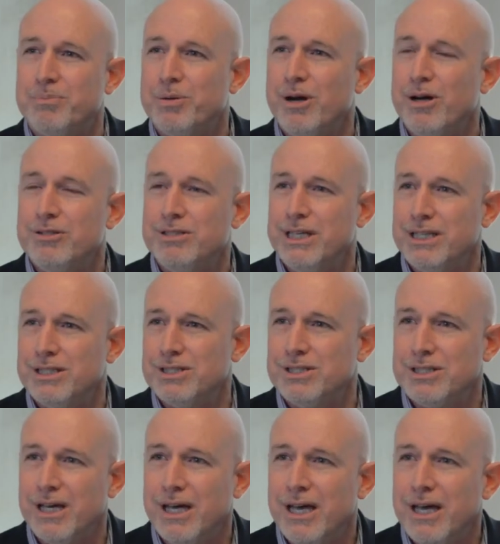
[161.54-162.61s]

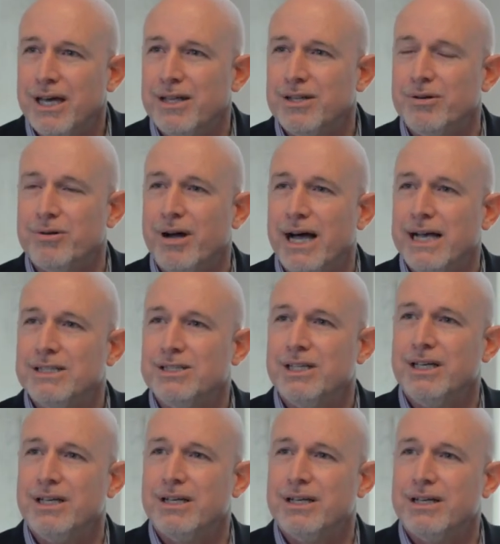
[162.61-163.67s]
protest the
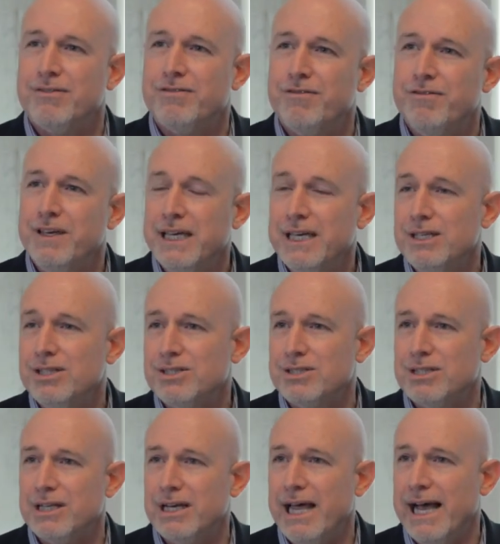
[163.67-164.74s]
rising fees,
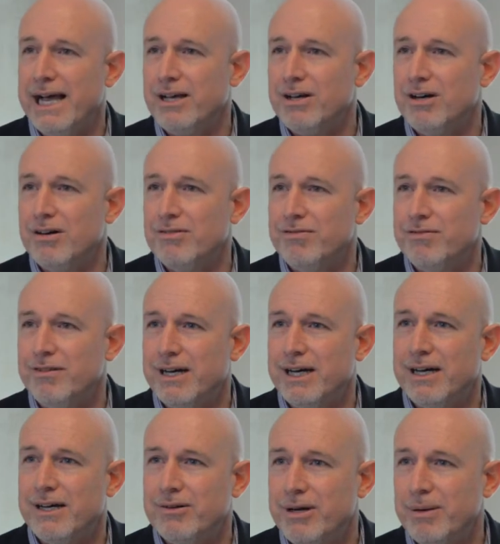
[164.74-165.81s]
the lack of
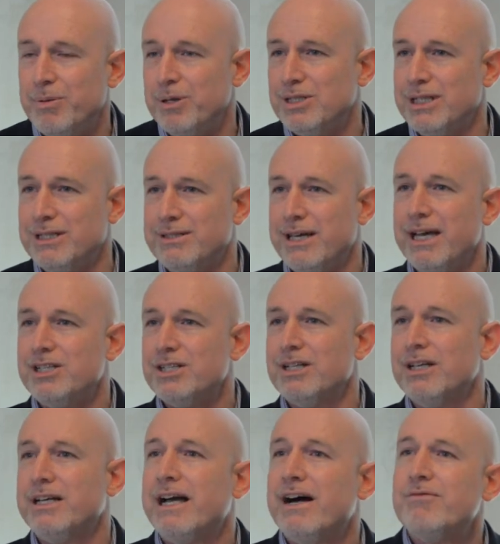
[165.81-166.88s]

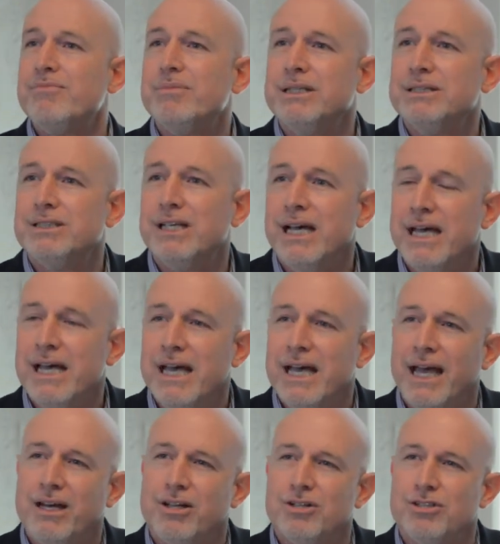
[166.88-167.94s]
representation in government,
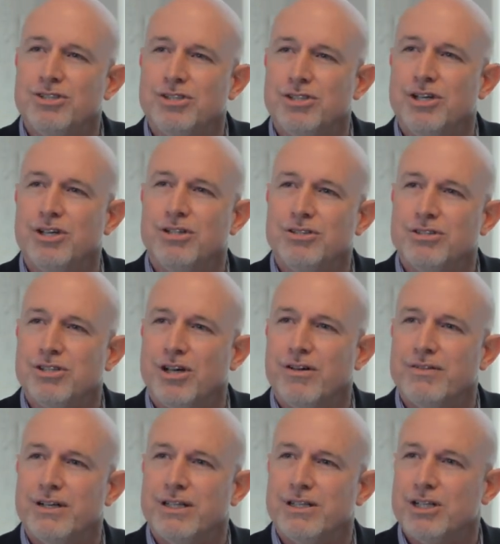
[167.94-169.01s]
and concerns
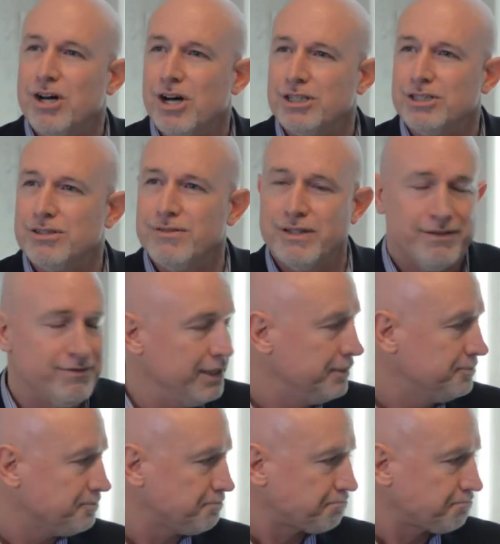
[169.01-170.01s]
over the cost of living.